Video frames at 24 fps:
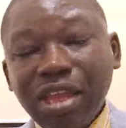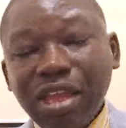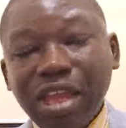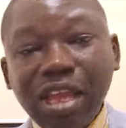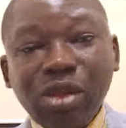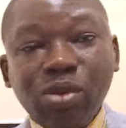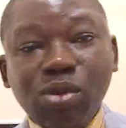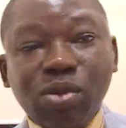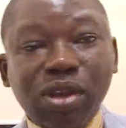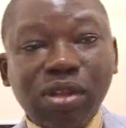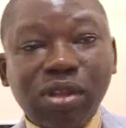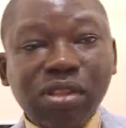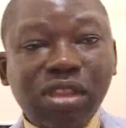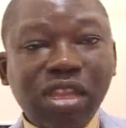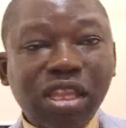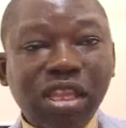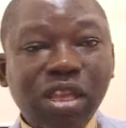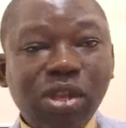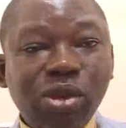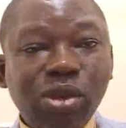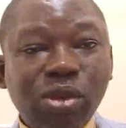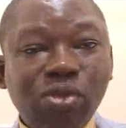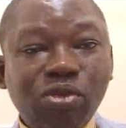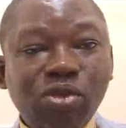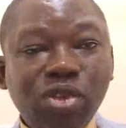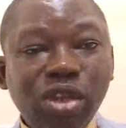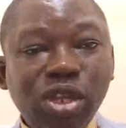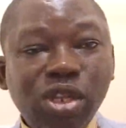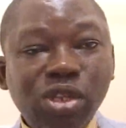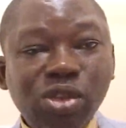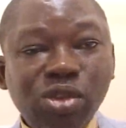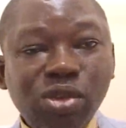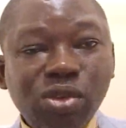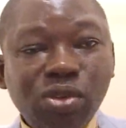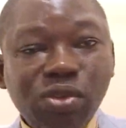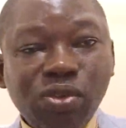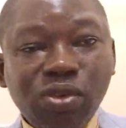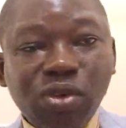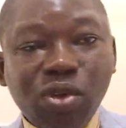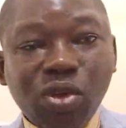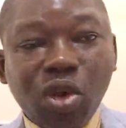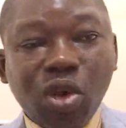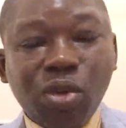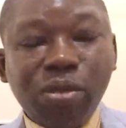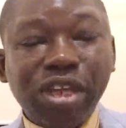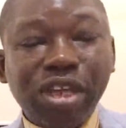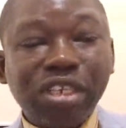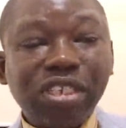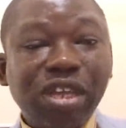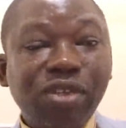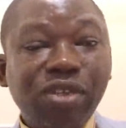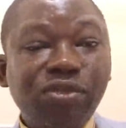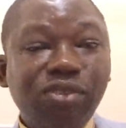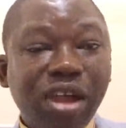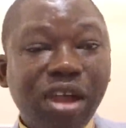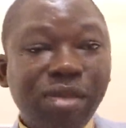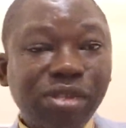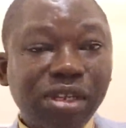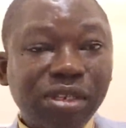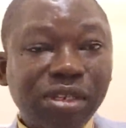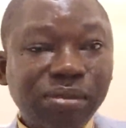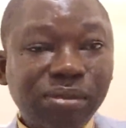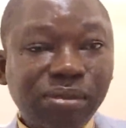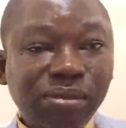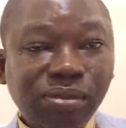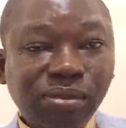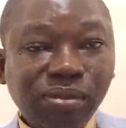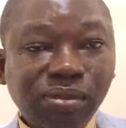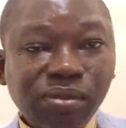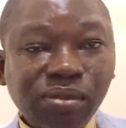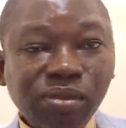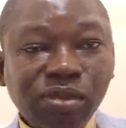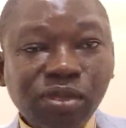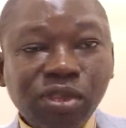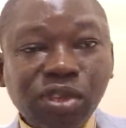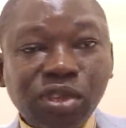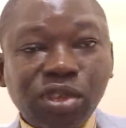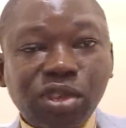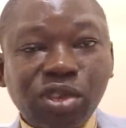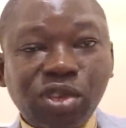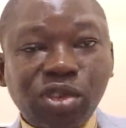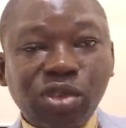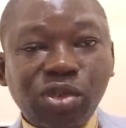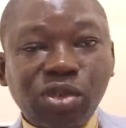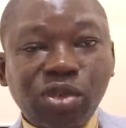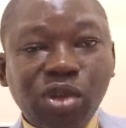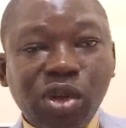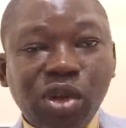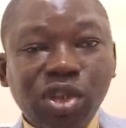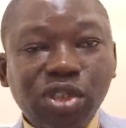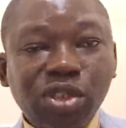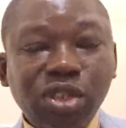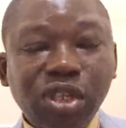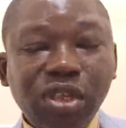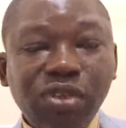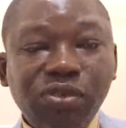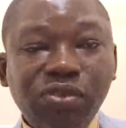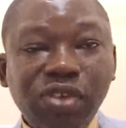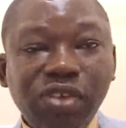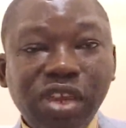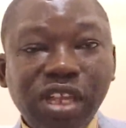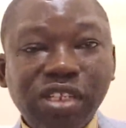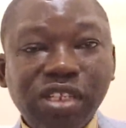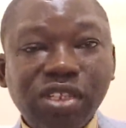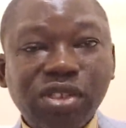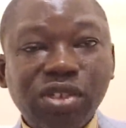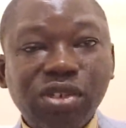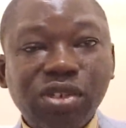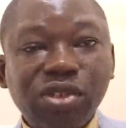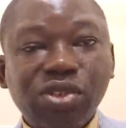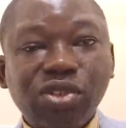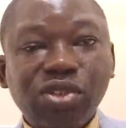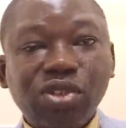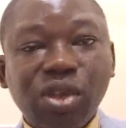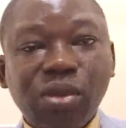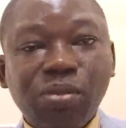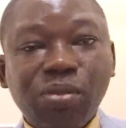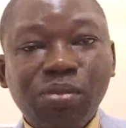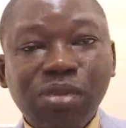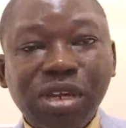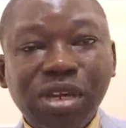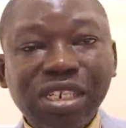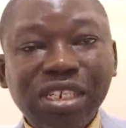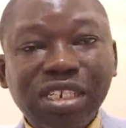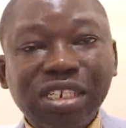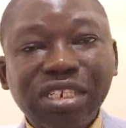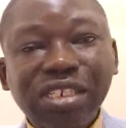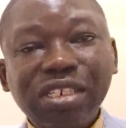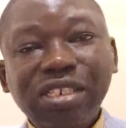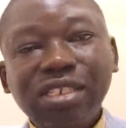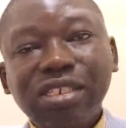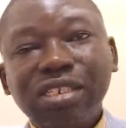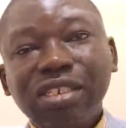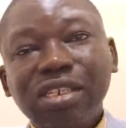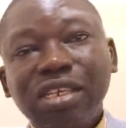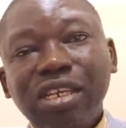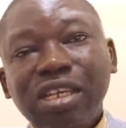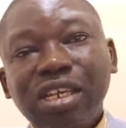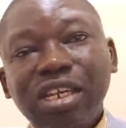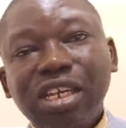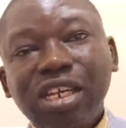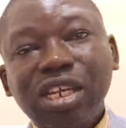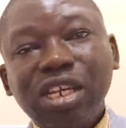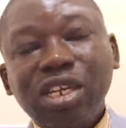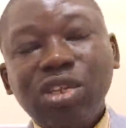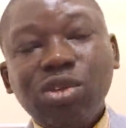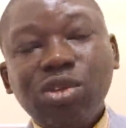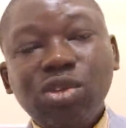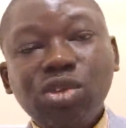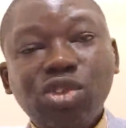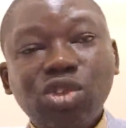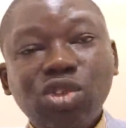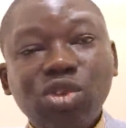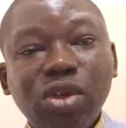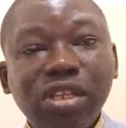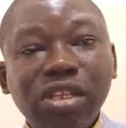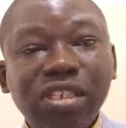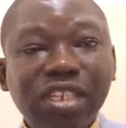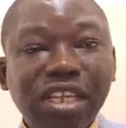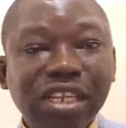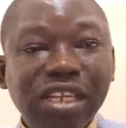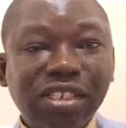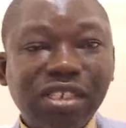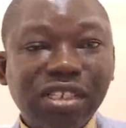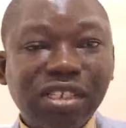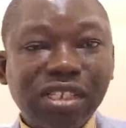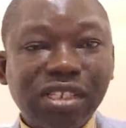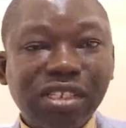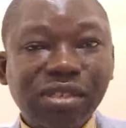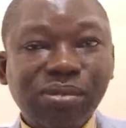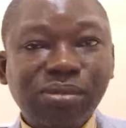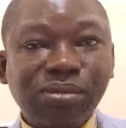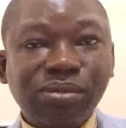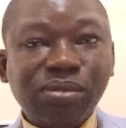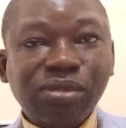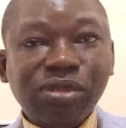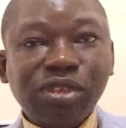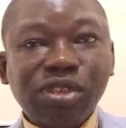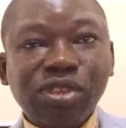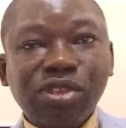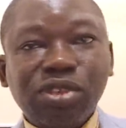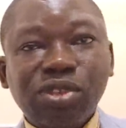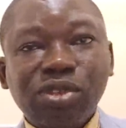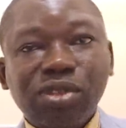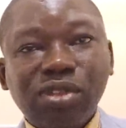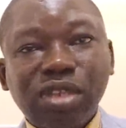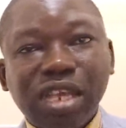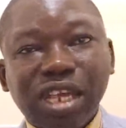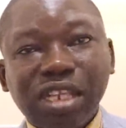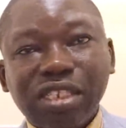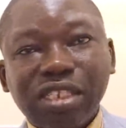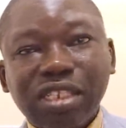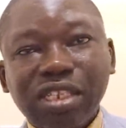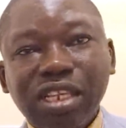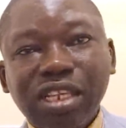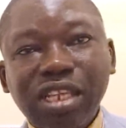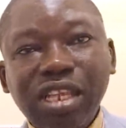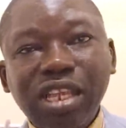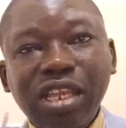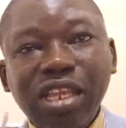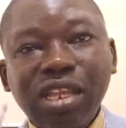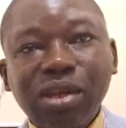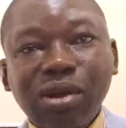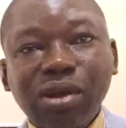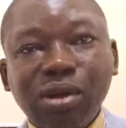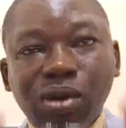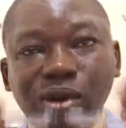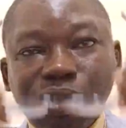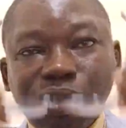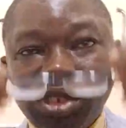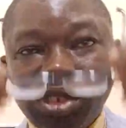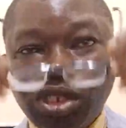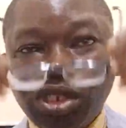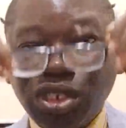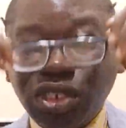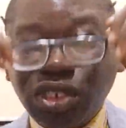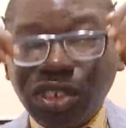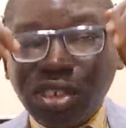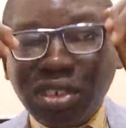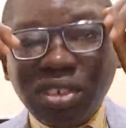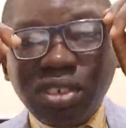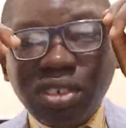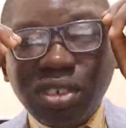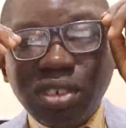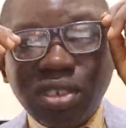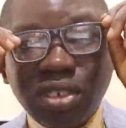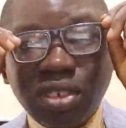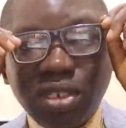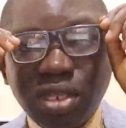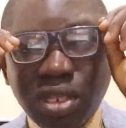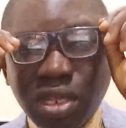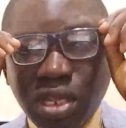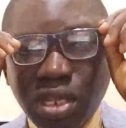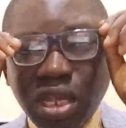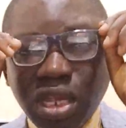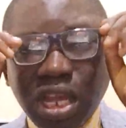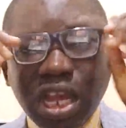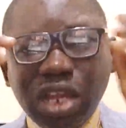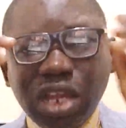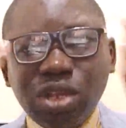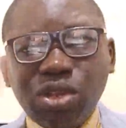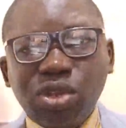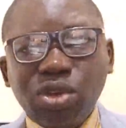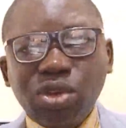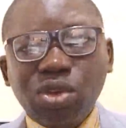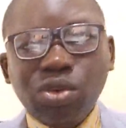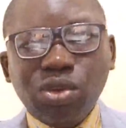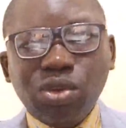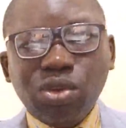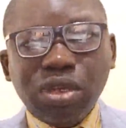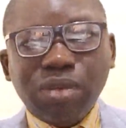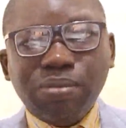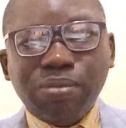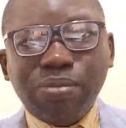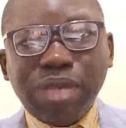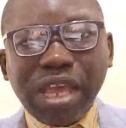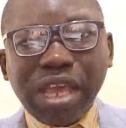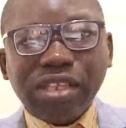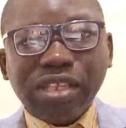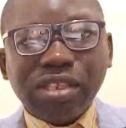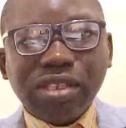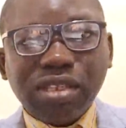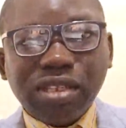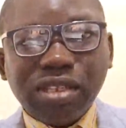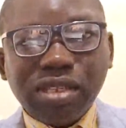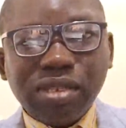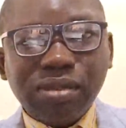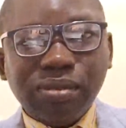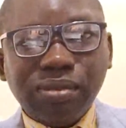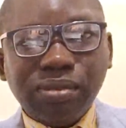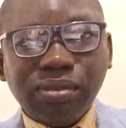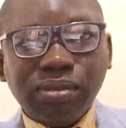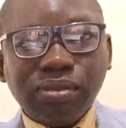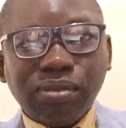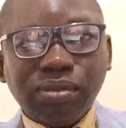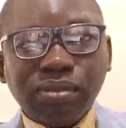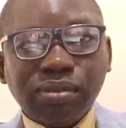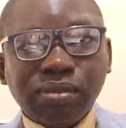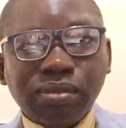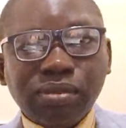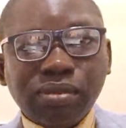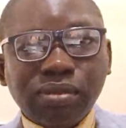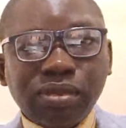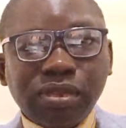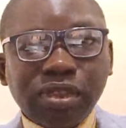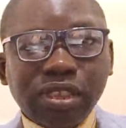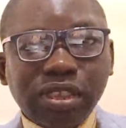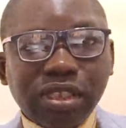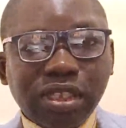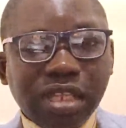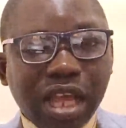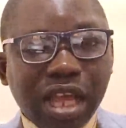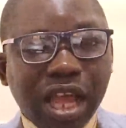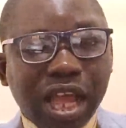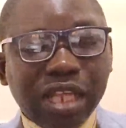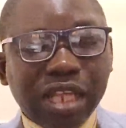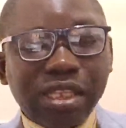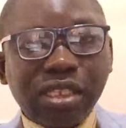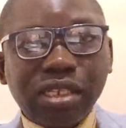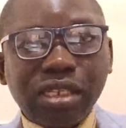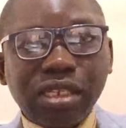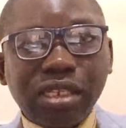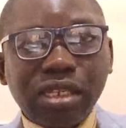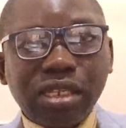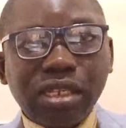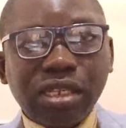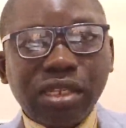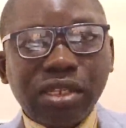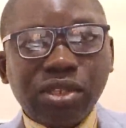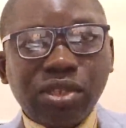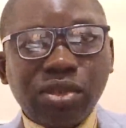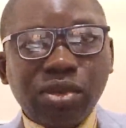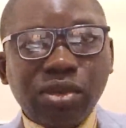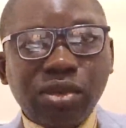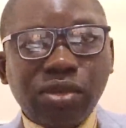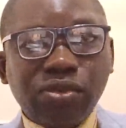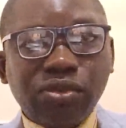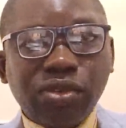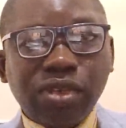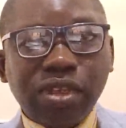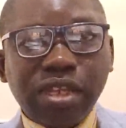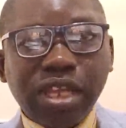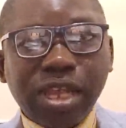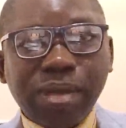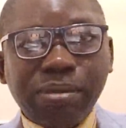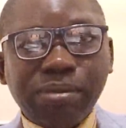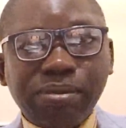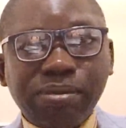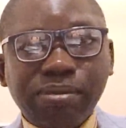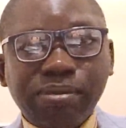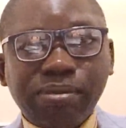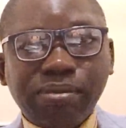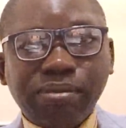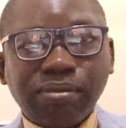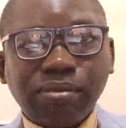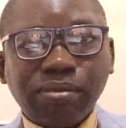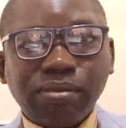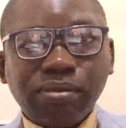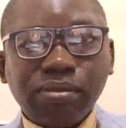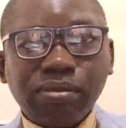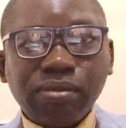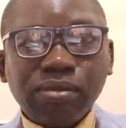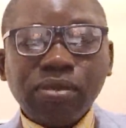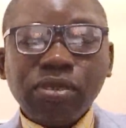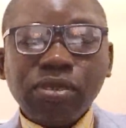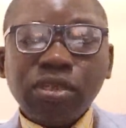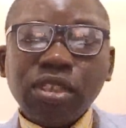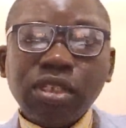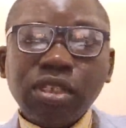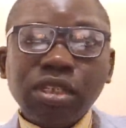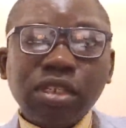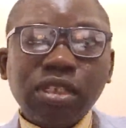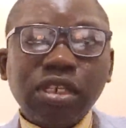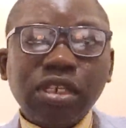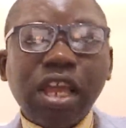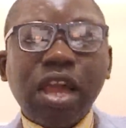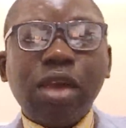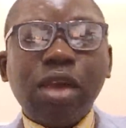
risks associated with informal food vending and the need for improved food hygiene and monitoring policies. Here are quick tips for writing a great abstract. Write it last.